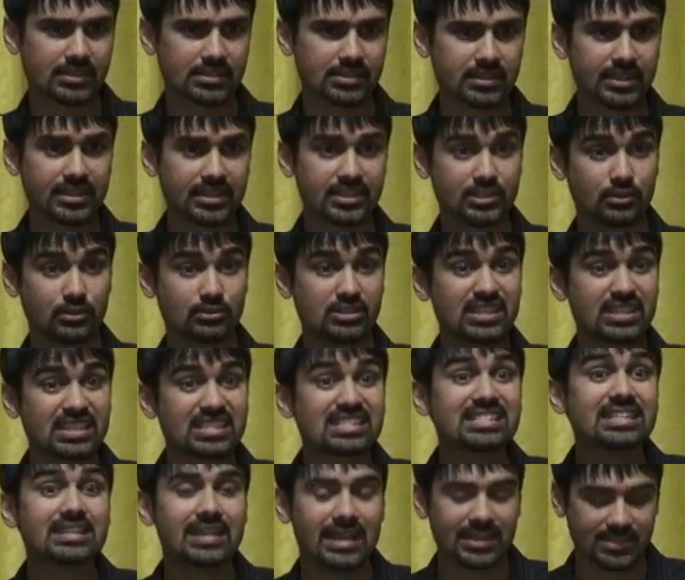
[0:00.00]
this leak until
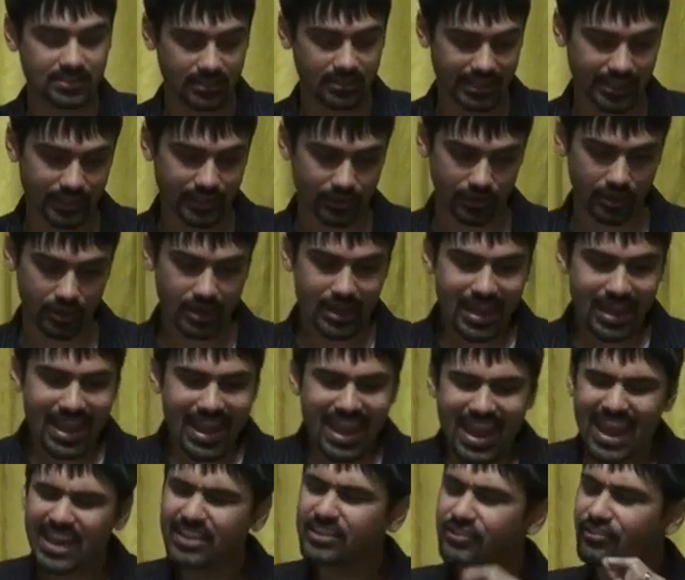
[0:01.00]
sixty days later.
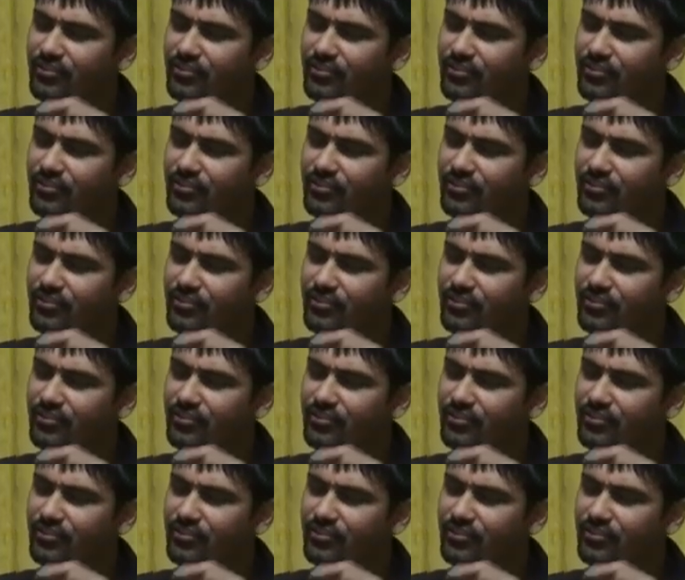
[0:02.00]
And the